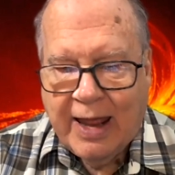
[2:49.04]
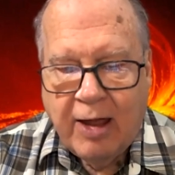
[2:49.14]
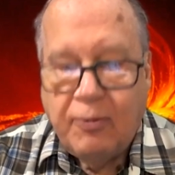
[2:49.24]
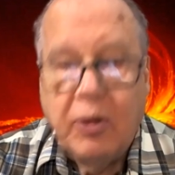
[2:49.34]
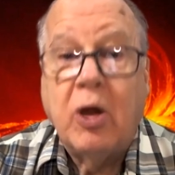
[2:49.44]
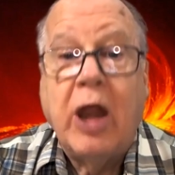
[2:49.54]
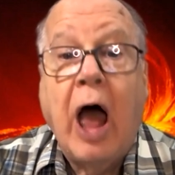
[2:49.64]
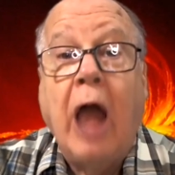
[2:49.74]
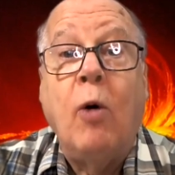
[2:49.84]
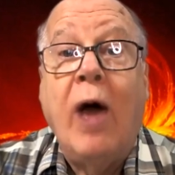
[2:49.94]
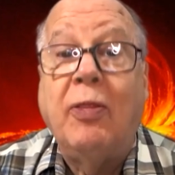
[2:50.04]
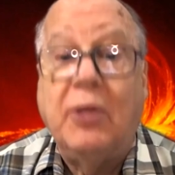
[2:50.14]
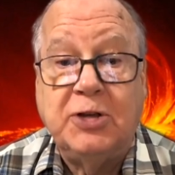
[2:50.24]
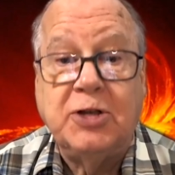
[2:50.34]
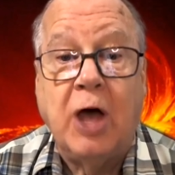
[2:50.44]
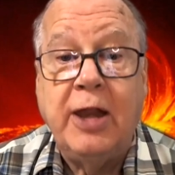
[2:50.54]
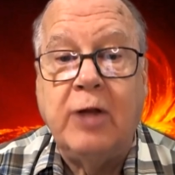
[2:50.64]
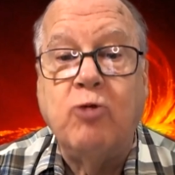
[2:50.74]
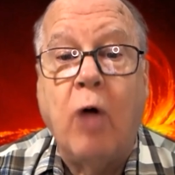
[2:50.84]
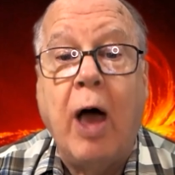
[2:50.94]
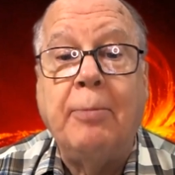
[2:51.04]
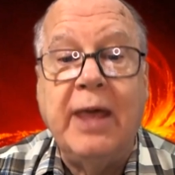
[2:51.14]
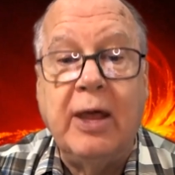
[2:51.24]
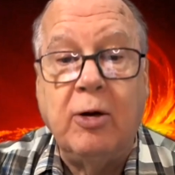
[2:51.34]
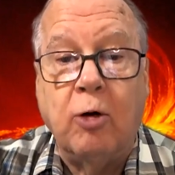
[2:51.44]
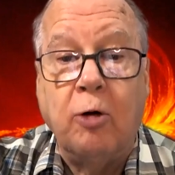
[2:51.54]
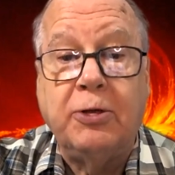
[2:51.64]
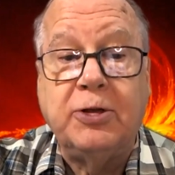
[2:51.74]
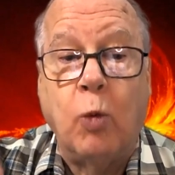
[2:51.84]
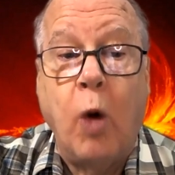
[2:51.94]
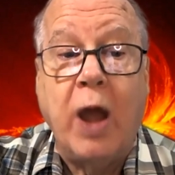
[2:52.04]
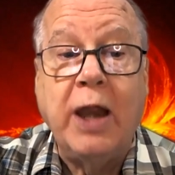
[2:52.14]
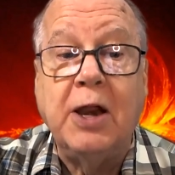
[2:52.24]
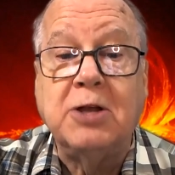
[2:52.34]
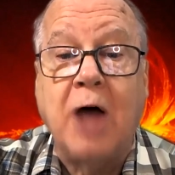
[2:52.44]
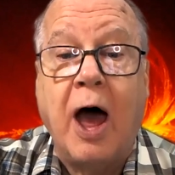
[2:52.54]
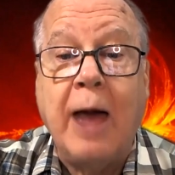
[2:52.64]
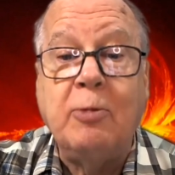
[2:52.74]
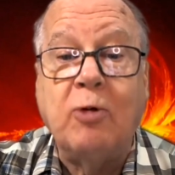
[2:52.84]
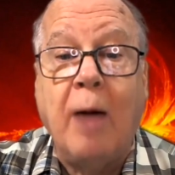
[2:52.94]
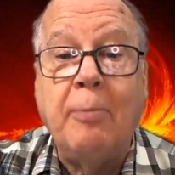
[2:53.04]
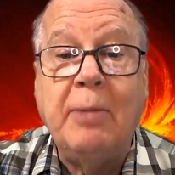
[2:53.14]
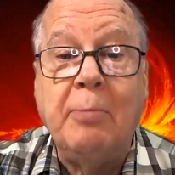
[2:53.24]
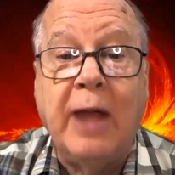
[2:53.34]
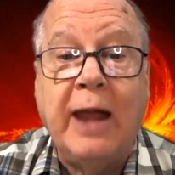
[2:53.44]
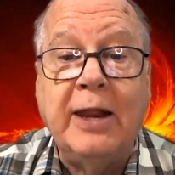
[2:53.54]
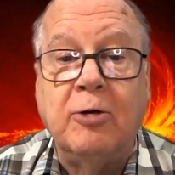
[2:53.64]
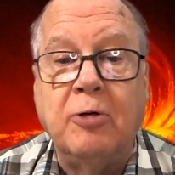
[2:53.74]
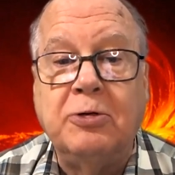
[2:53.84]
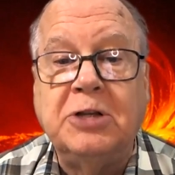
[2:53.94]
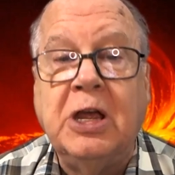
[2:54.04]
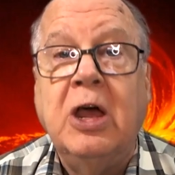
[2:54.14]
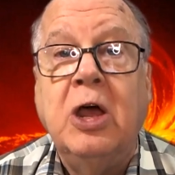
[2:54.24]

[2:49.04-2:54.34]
If you could hollow out the sun and drop in Earths one at a time, drop in planet Earths,